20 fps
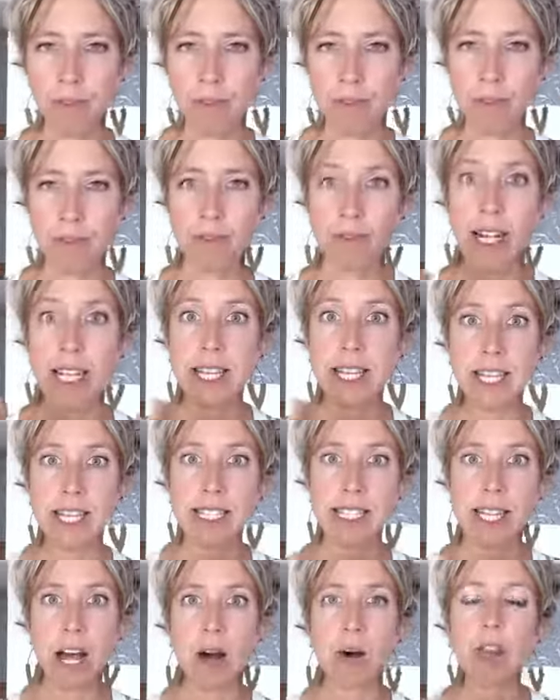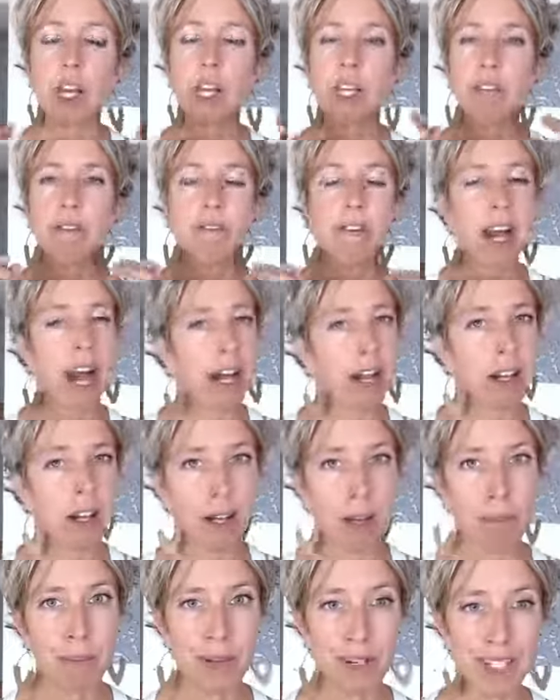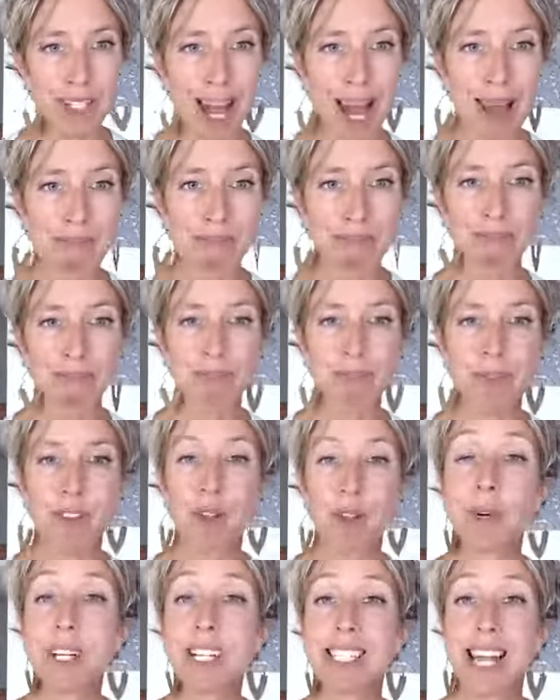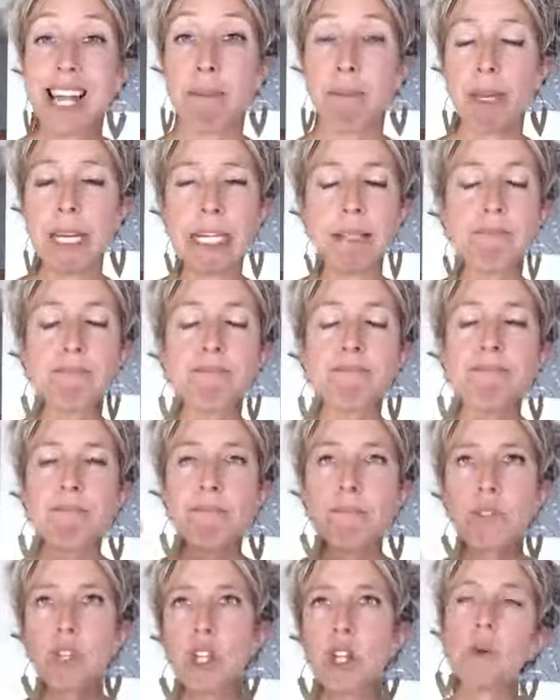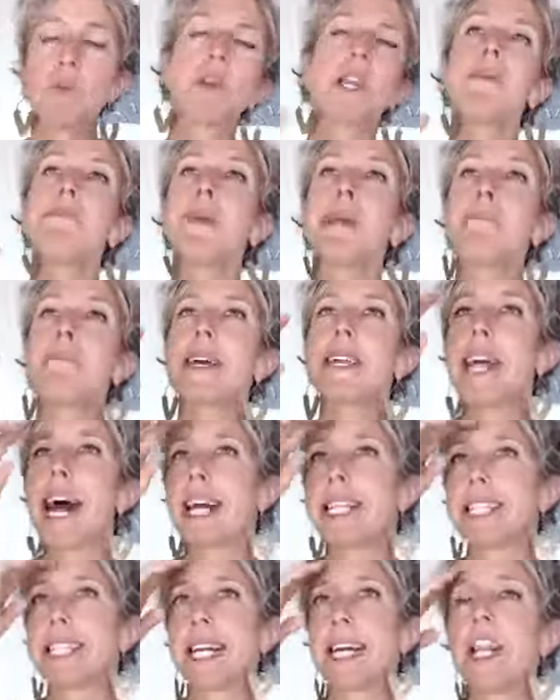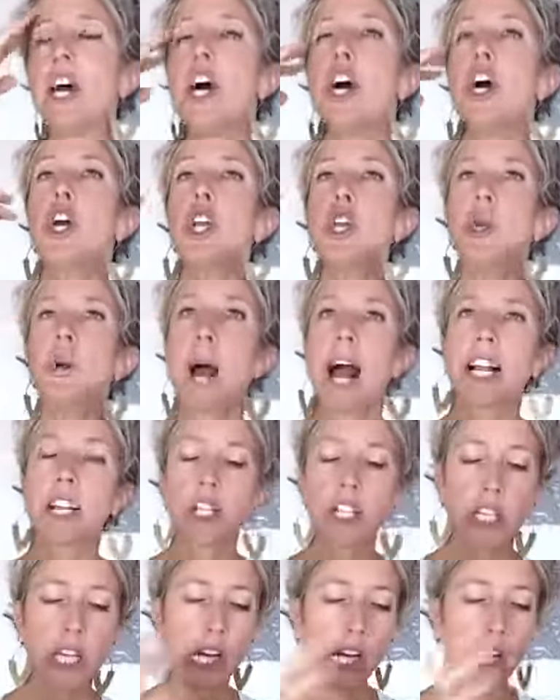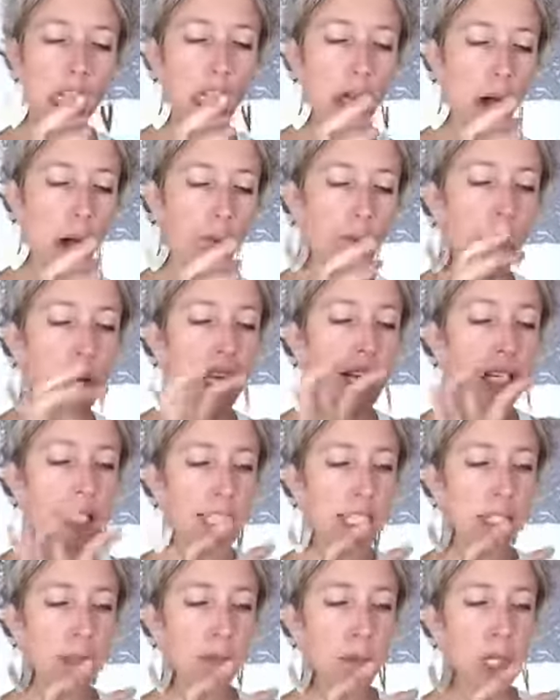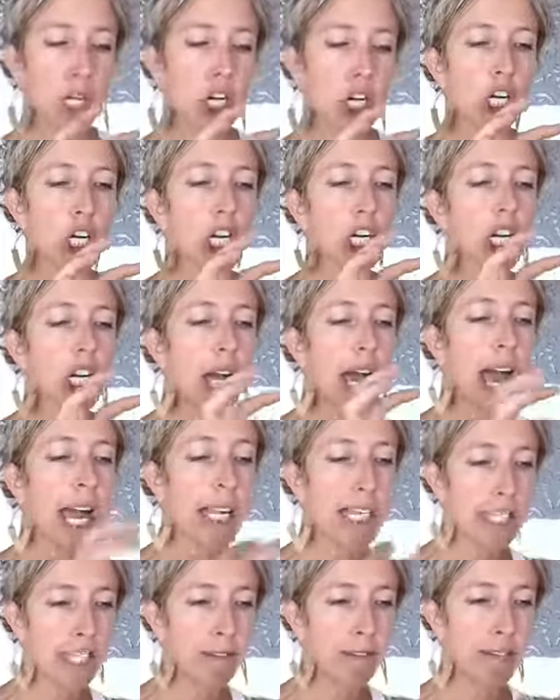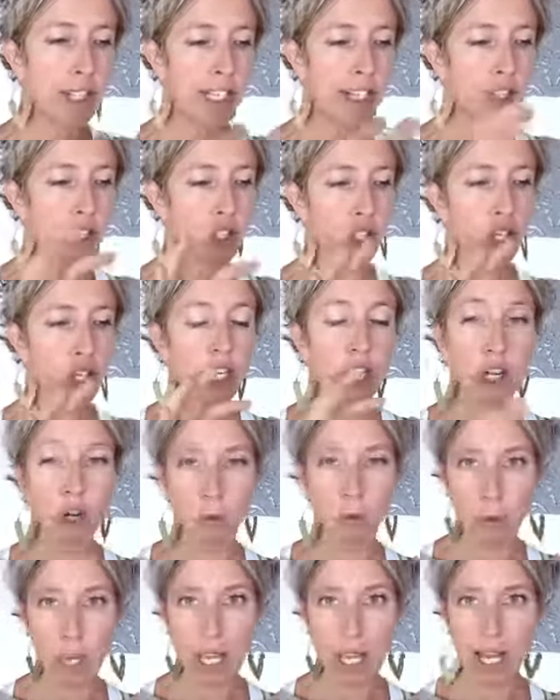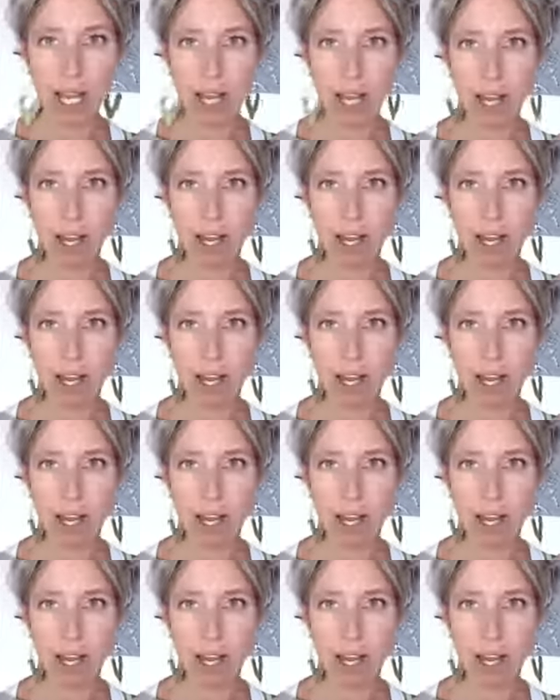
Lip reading: Write this down. You've got to clump your time. So what does that mean? What I mean by that is that you actually clump similar activities during your week,